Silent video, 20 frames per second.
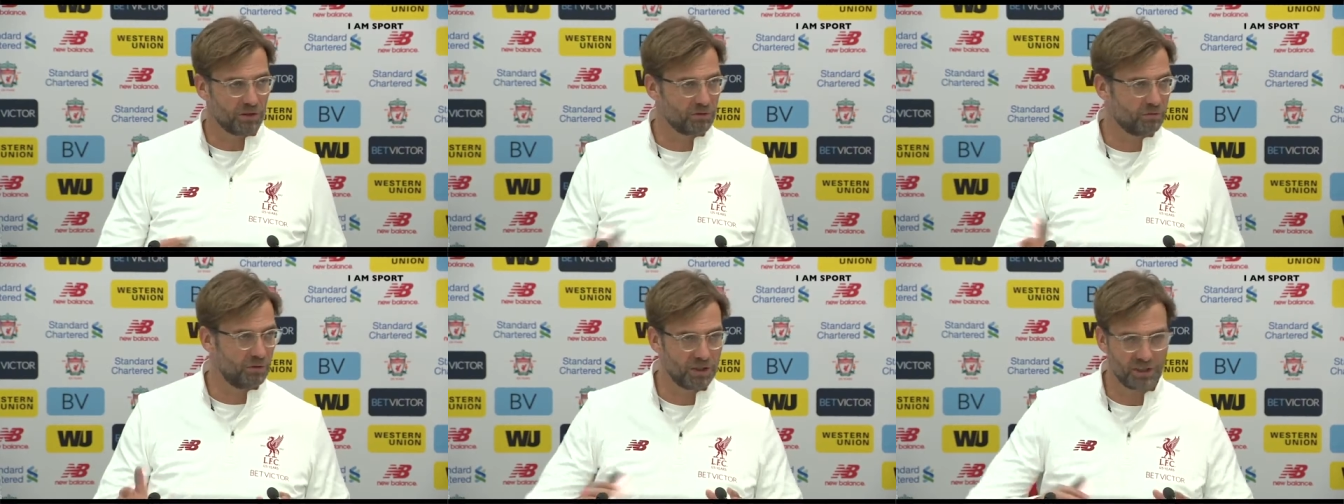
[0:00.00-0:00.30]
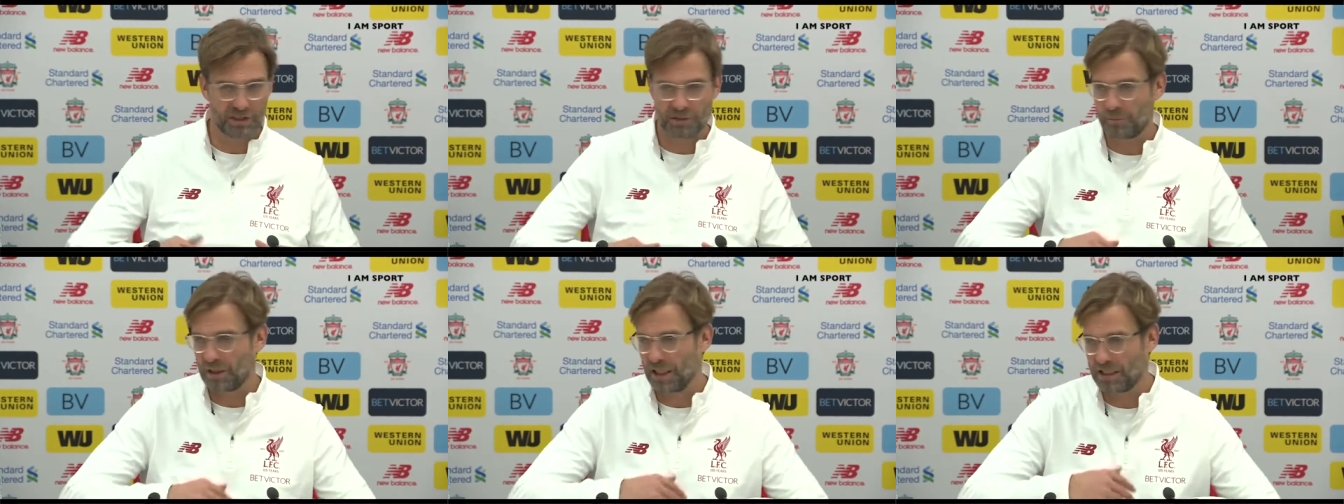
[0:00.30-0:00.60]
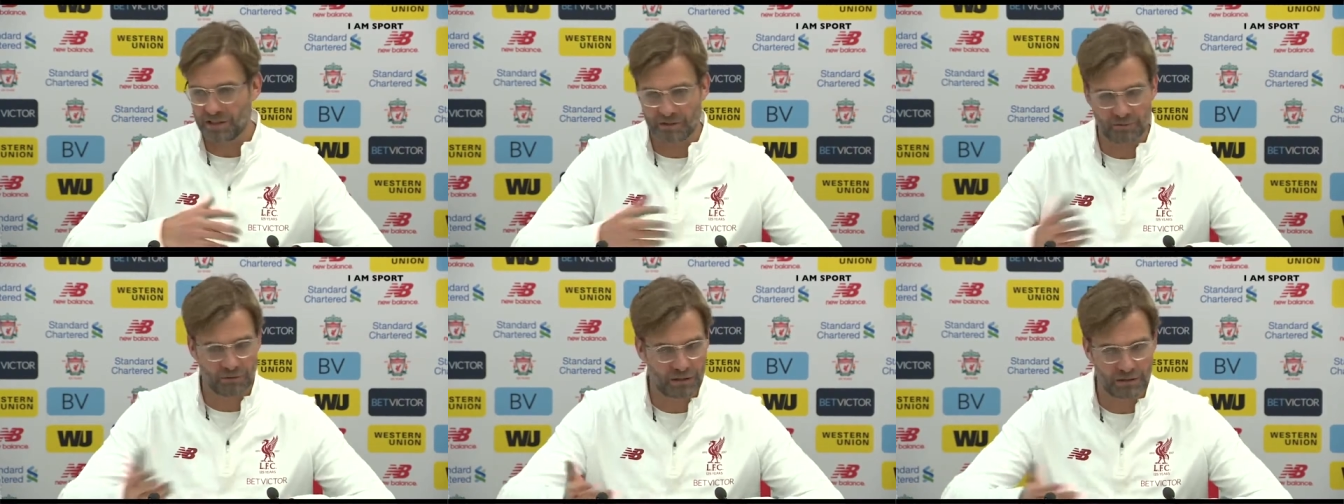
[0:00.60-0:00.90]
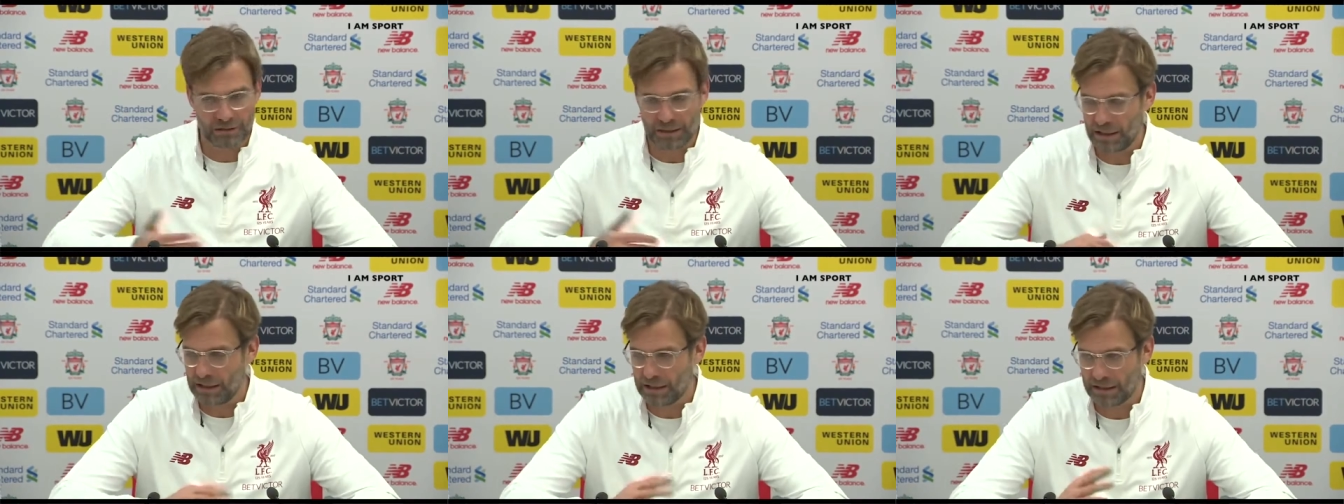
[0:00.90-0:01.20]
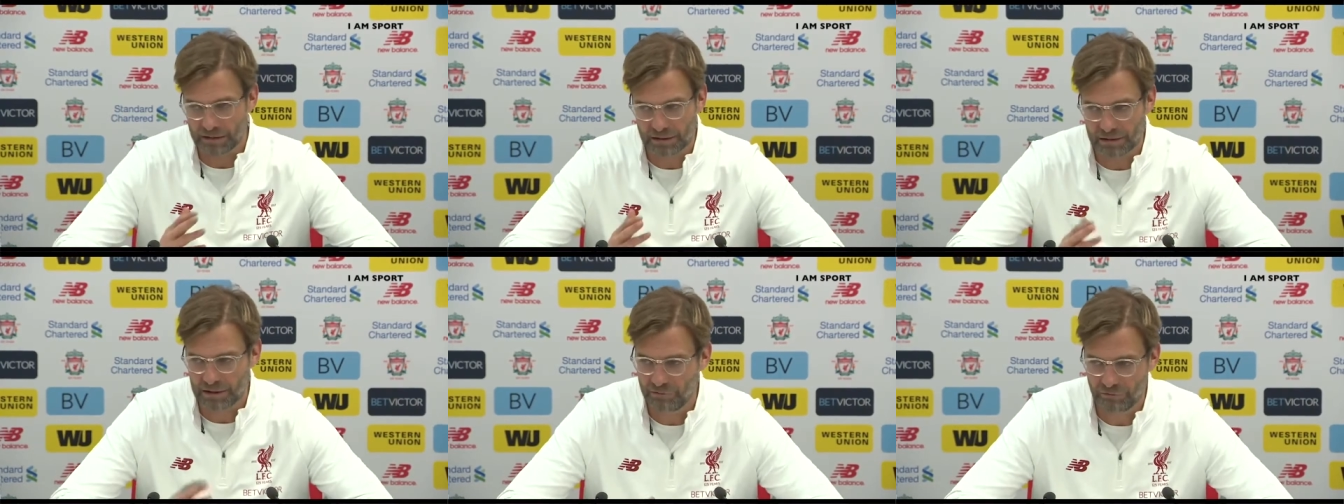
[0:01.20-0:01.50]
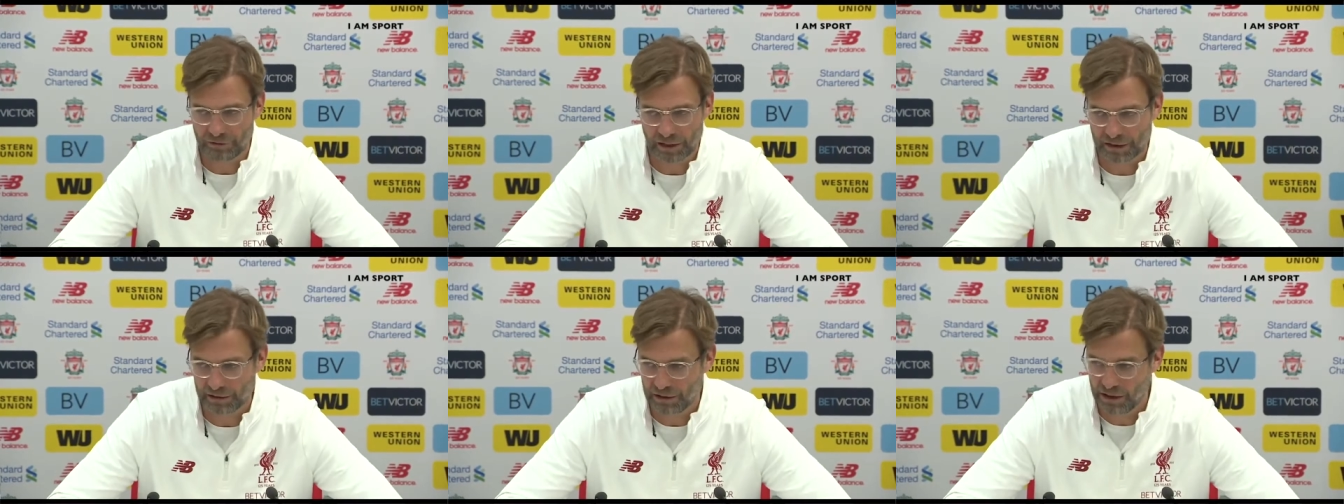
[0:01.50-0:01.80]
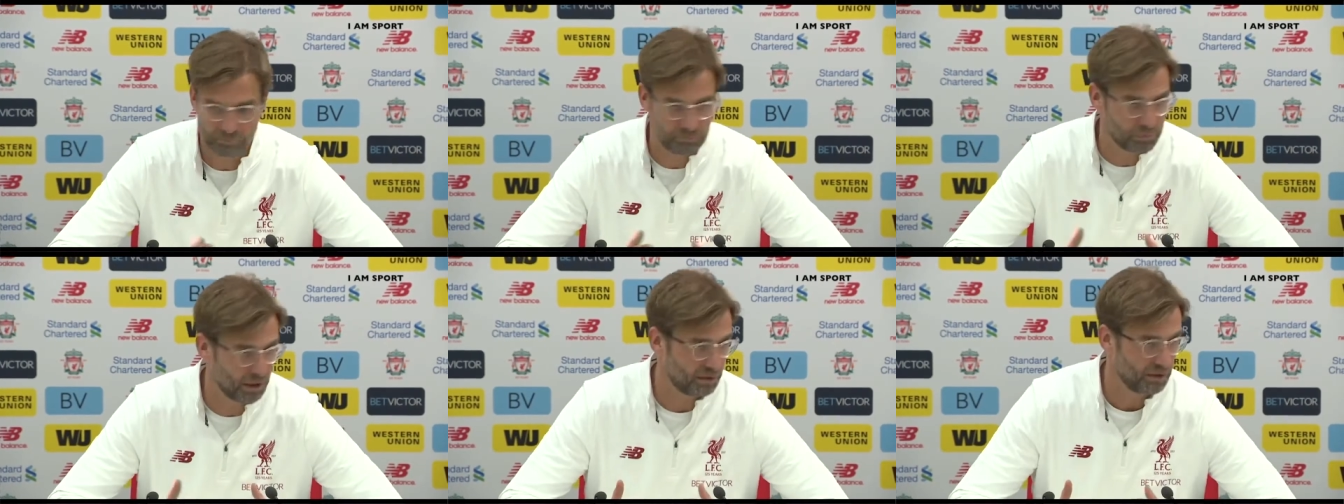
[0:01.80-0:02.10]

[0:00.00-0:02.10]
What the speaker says: It was very surprising, very hard, stuff like that.